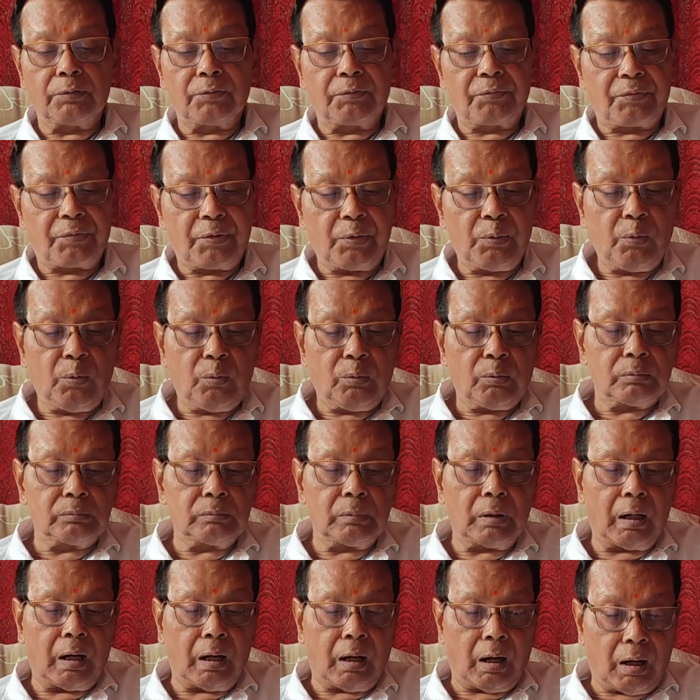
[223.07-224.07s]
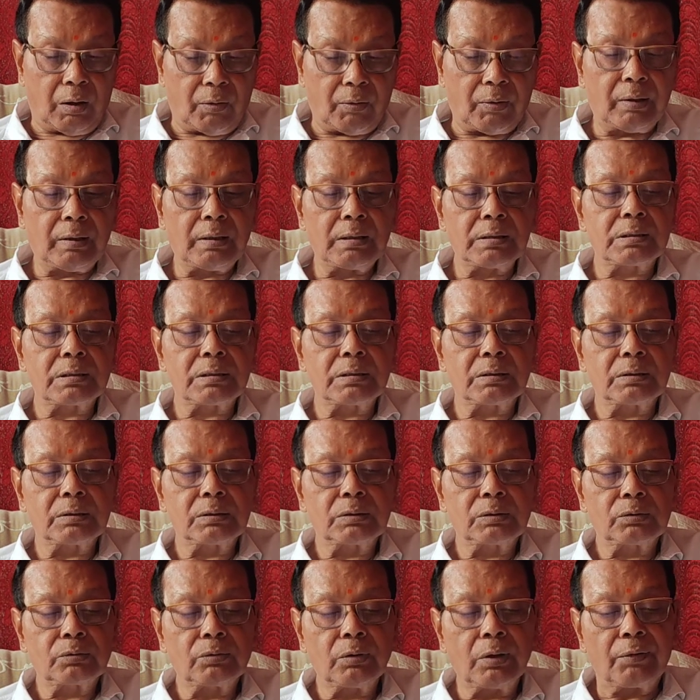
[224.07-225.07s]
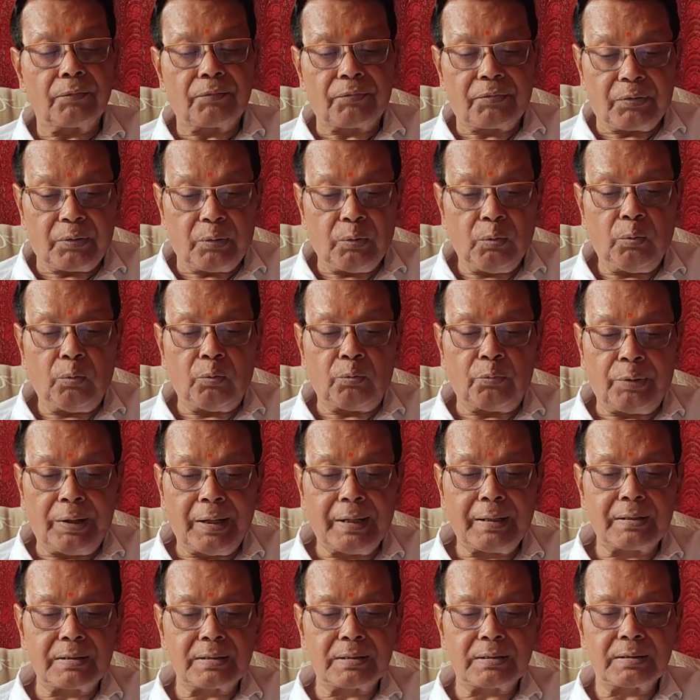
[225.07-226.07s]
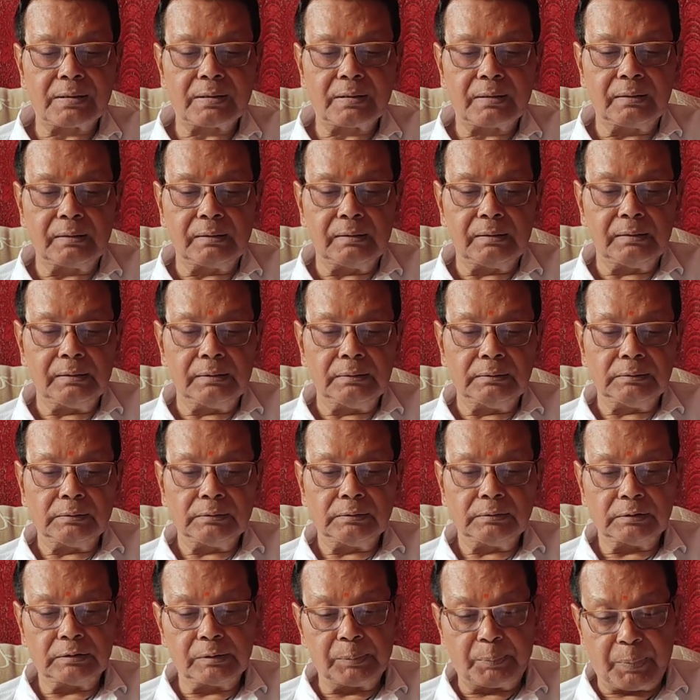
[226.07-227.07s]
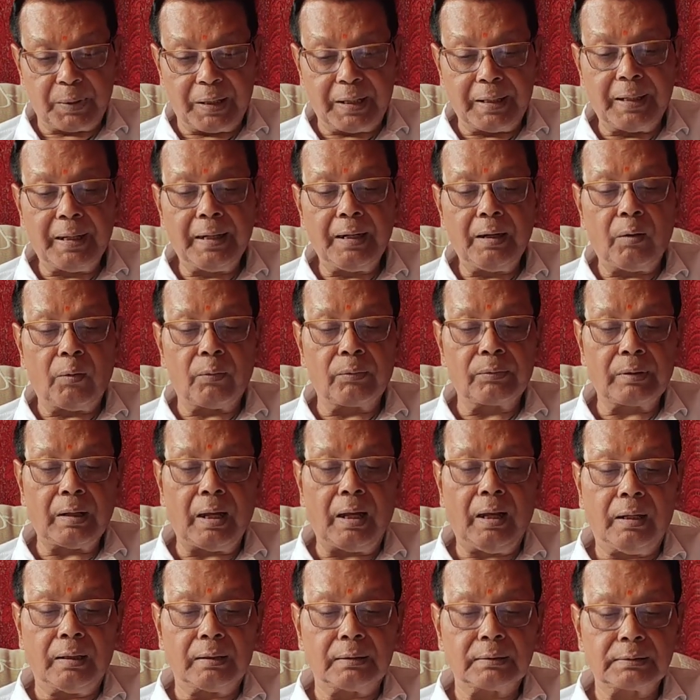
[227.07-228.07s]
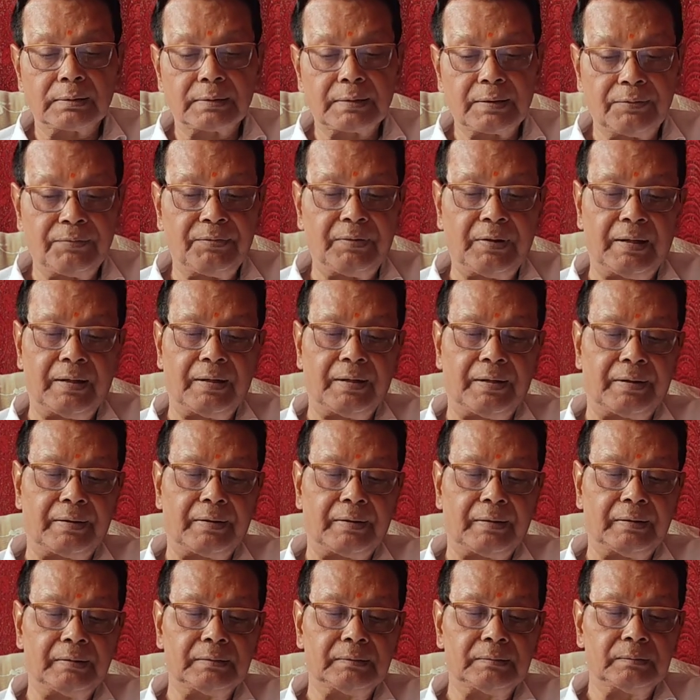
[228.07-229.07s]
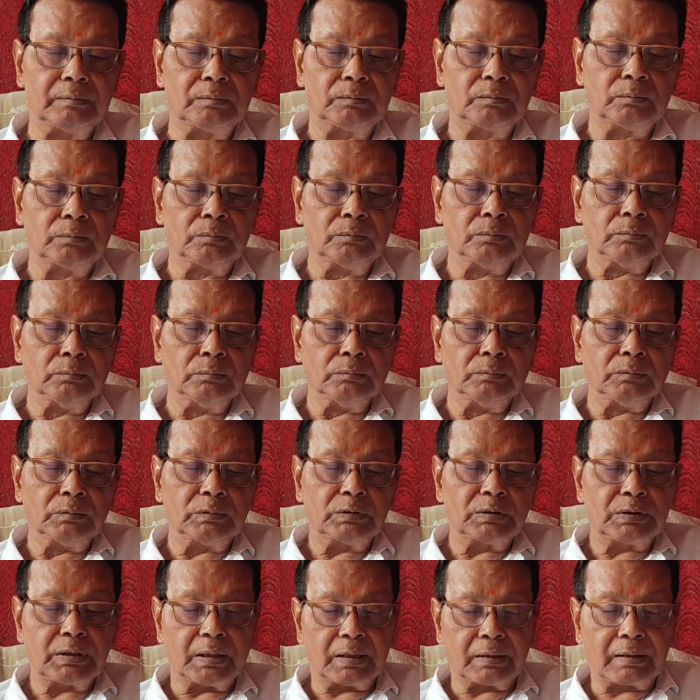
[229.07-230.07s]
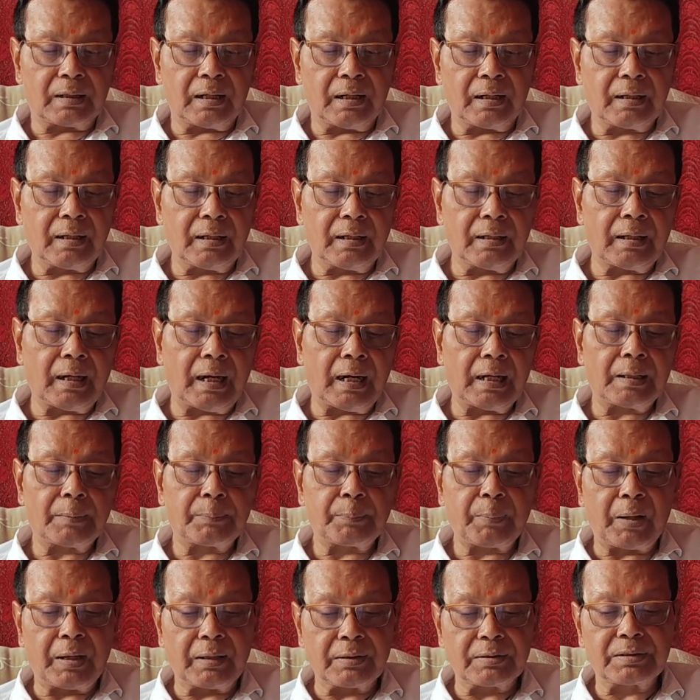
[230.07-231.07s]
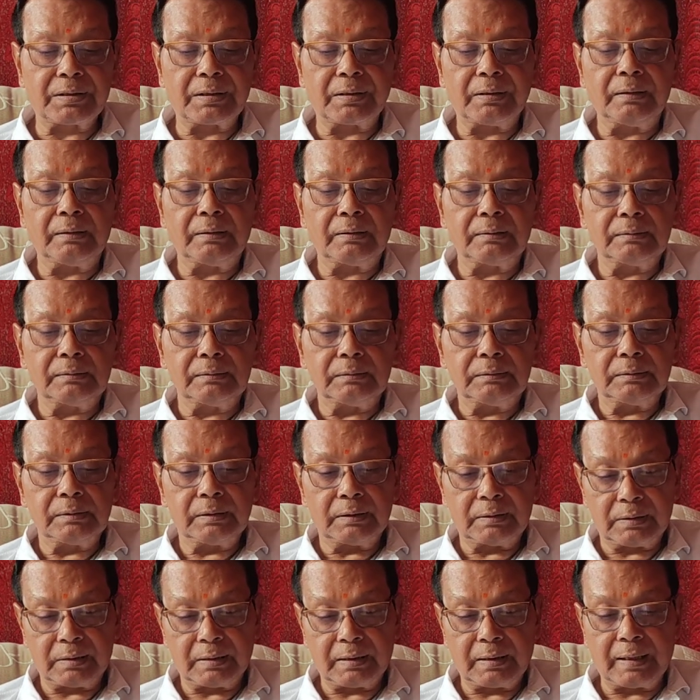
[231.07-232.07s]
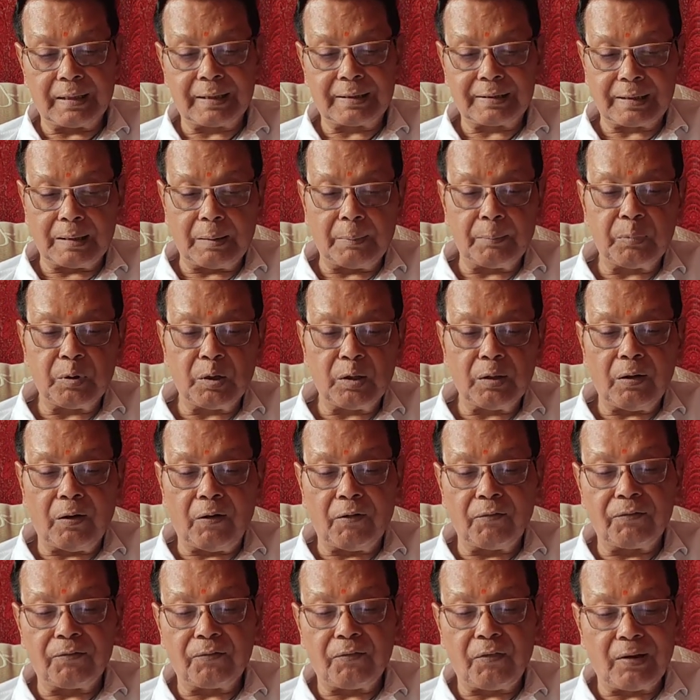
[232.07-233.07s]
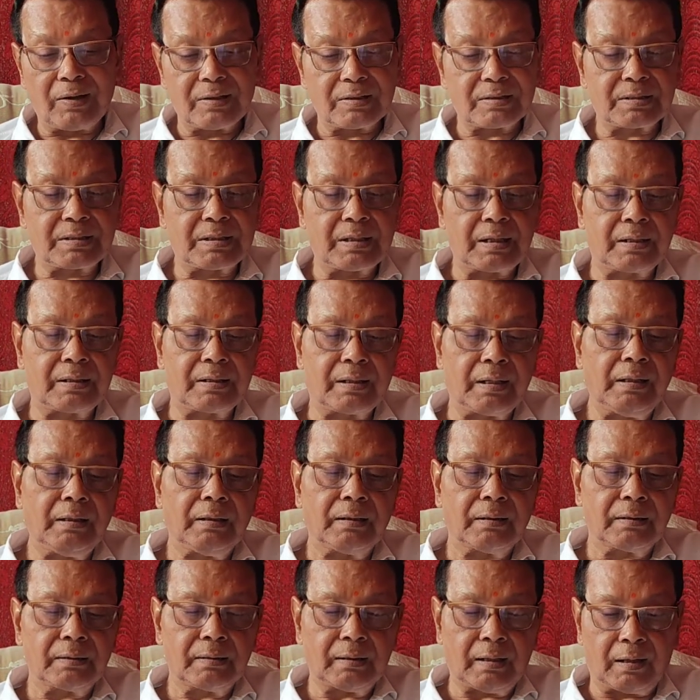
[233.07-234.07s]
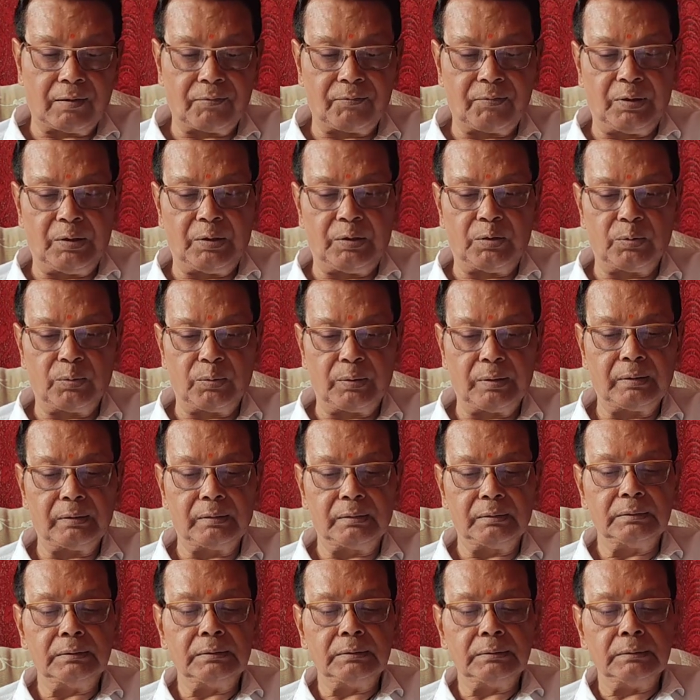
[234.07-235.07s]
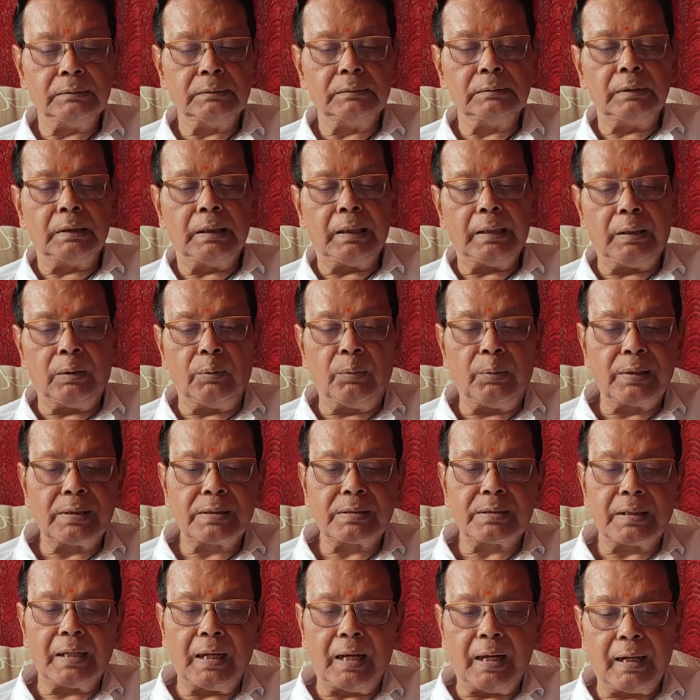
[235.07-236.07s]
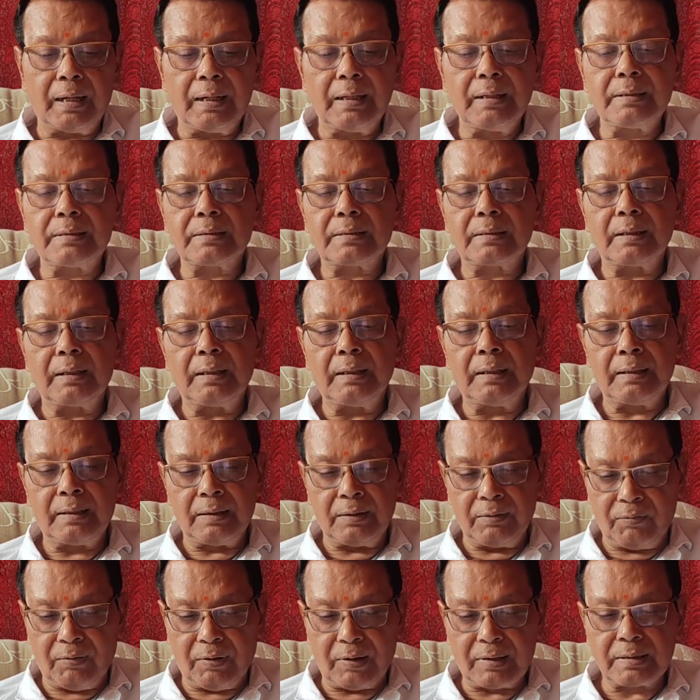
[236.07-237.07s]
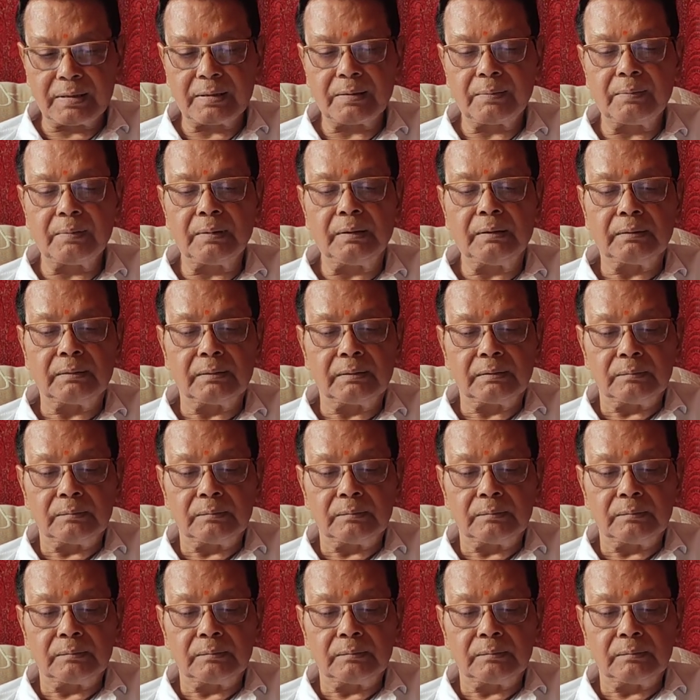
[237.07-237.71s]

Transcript: few hours to a few weeks, depending on the severity. Saturday night palsy is an example of first degree nerve injury, in which there is irreversible